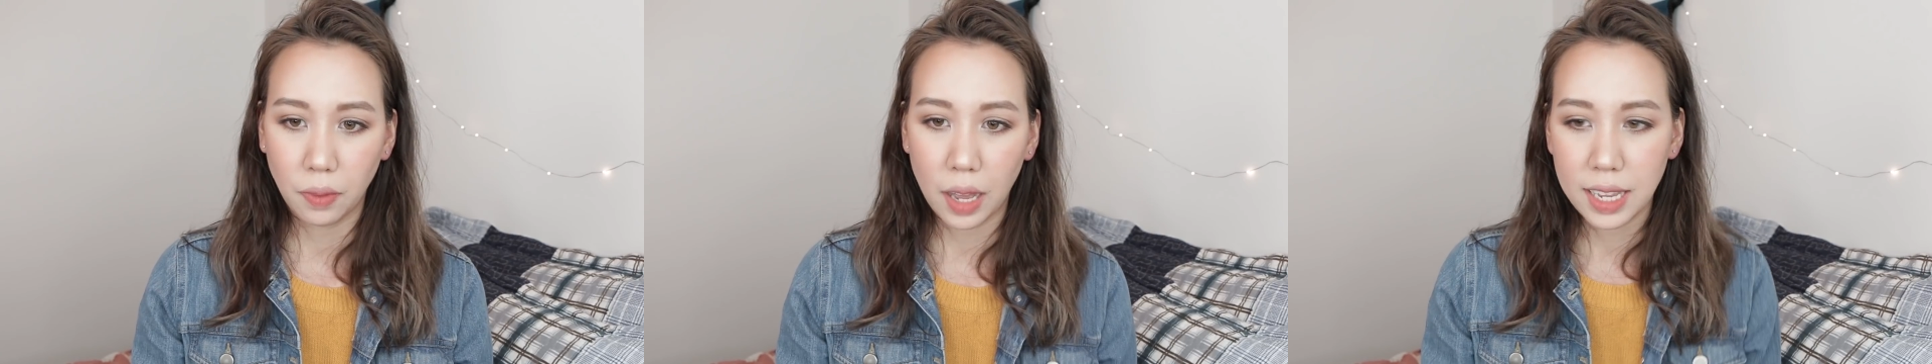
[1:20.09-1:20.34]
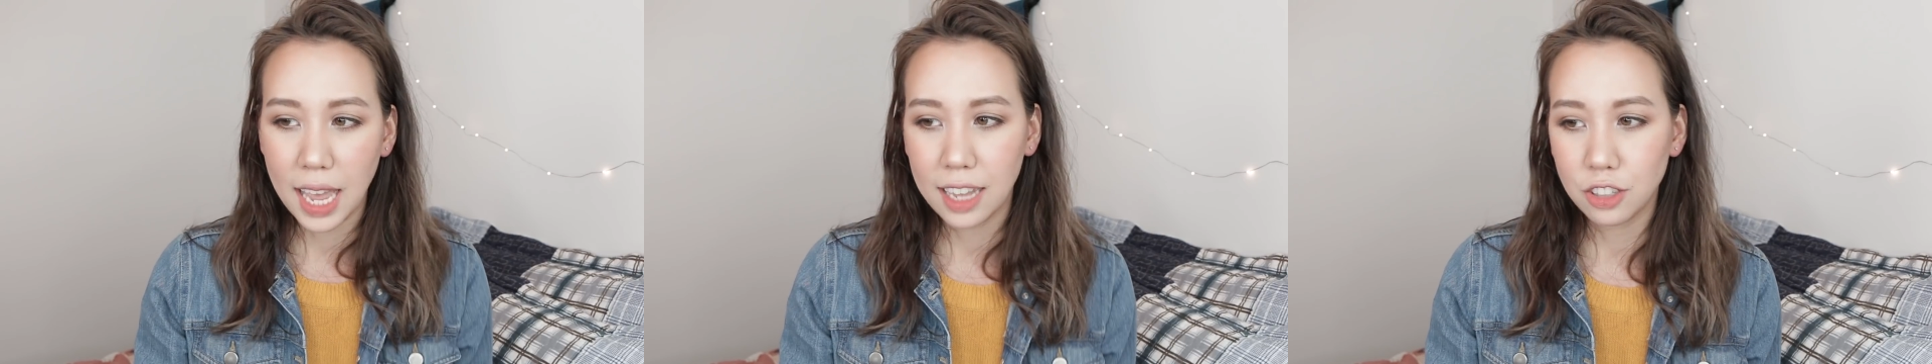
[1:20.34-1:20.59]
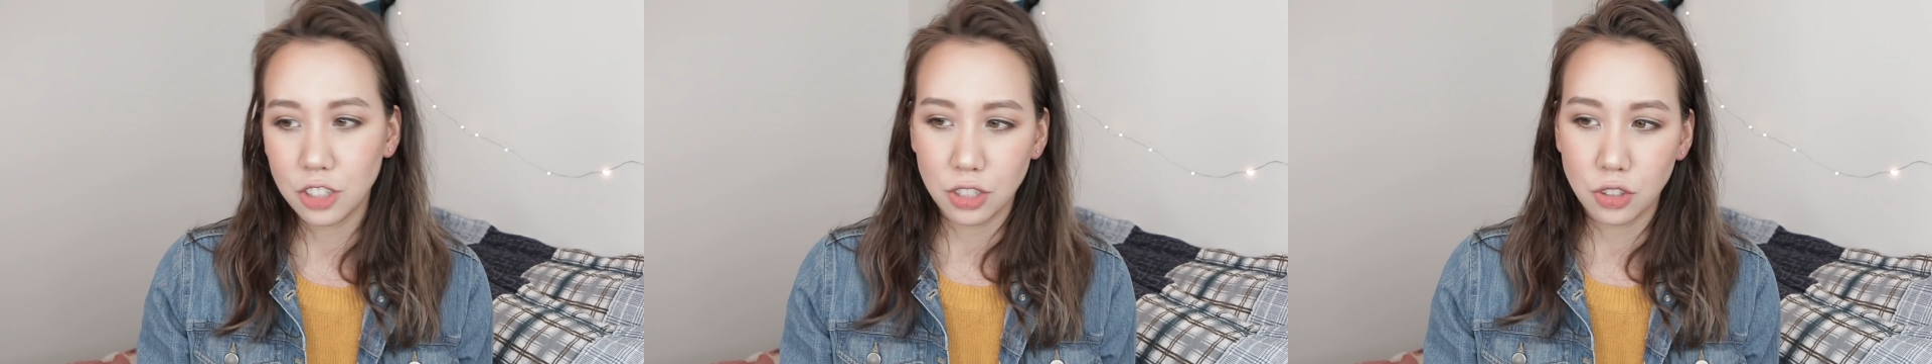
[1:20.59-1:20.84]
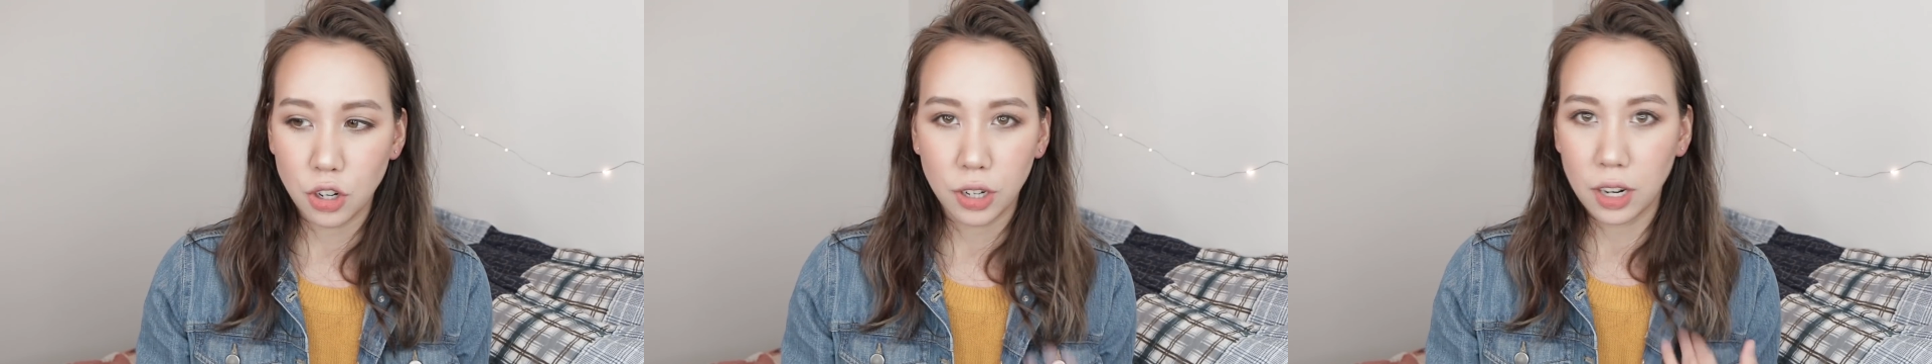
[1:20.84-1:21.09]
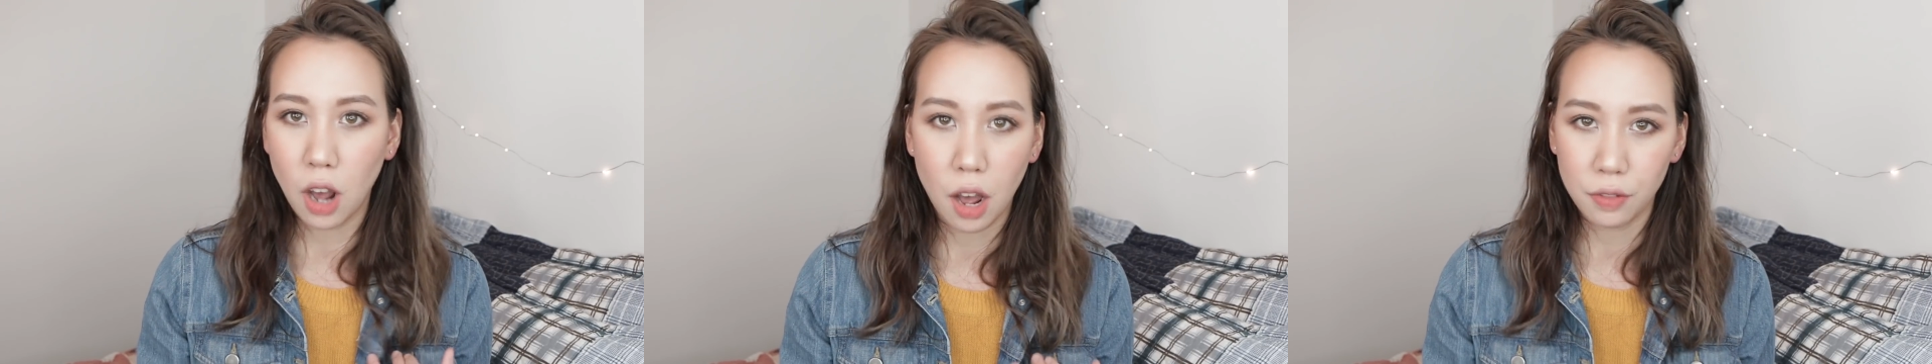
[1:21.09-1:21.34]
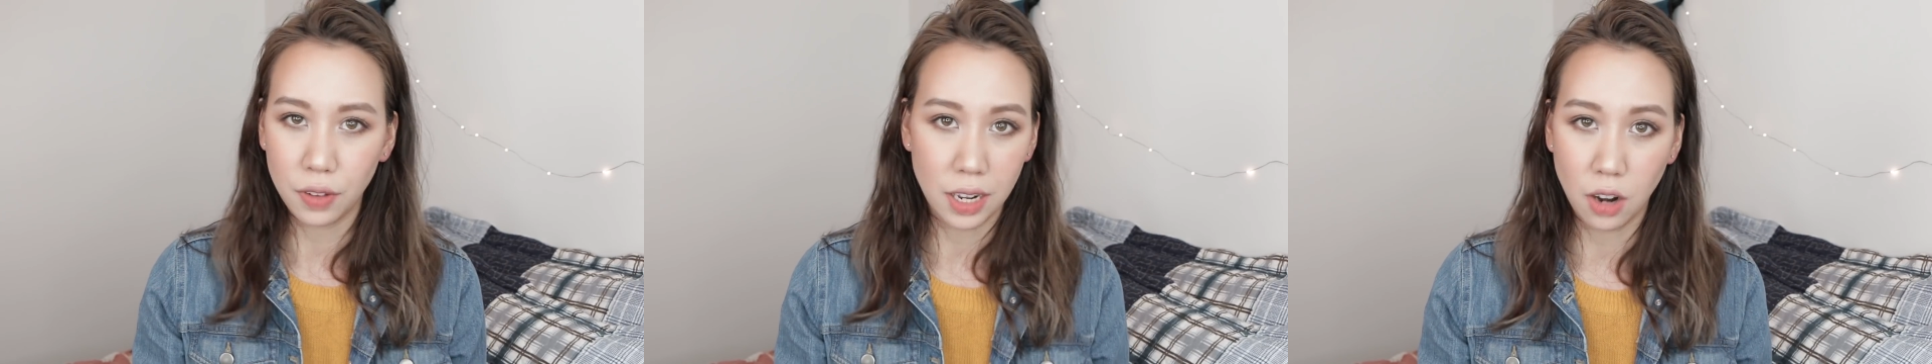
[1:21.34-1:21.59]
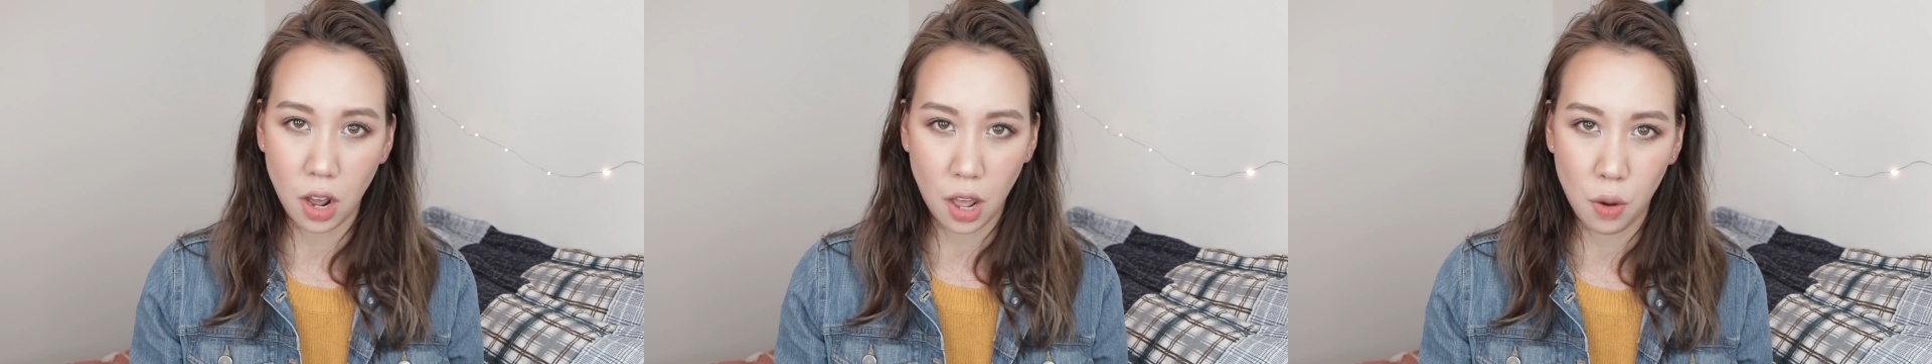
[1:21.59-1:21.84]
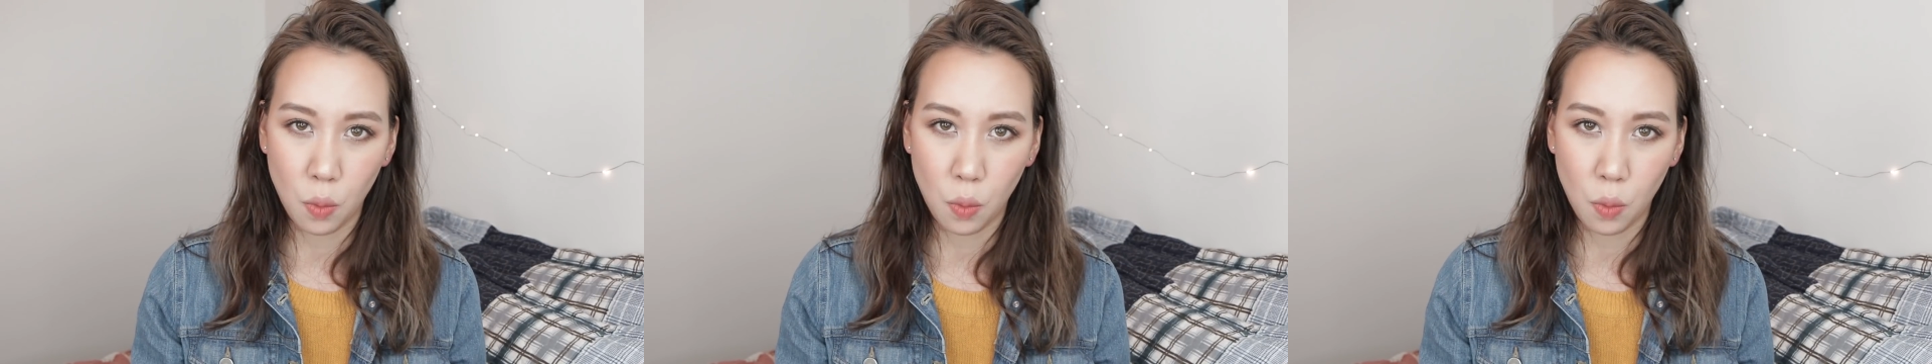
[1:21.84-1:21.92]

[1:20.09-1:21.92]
I can't just turn it off and on